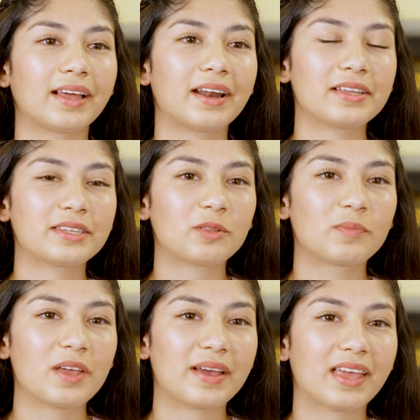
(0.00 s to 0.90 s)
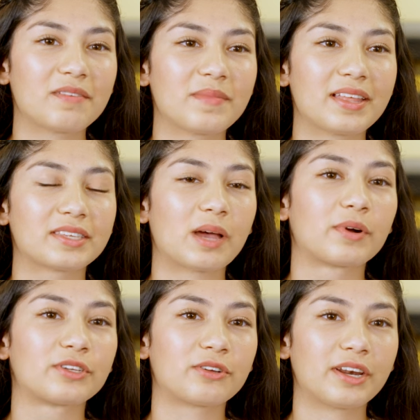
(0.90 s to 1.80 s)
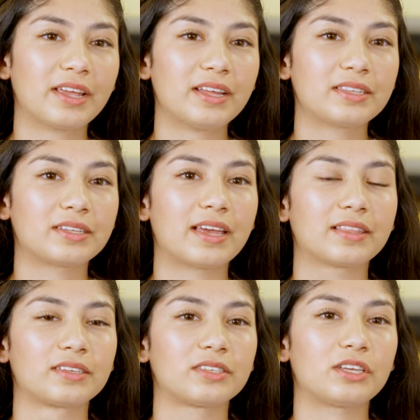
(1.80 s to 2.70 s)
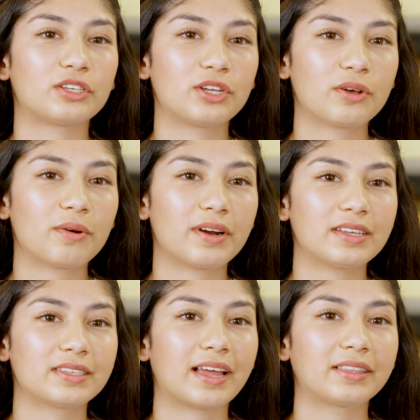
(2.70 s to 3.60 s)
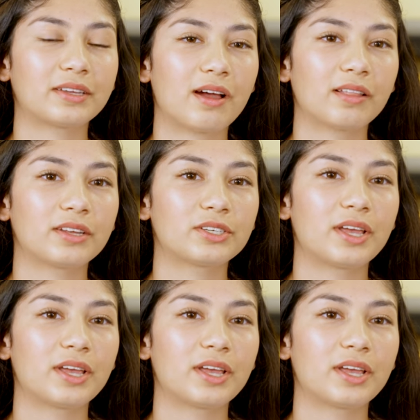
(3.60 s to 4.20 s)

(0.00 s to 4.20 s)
Leyden has helped me by giving me this opportunity to take this teaching course at the college,